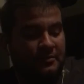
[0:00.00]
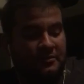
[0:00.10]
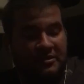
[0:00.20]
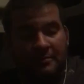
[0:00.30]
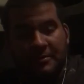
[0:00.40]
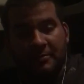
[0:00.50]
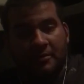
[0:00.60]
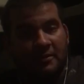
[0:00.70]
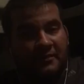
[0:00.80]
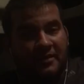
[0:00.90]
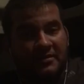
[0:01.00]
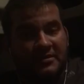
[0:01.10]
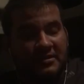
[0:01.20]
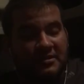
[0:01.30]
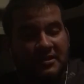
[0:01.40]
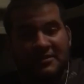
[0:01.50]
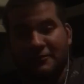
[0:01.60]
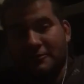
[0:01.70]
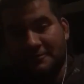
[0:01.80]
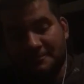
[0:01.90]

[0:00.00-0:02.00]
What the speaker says: Some people are very successful.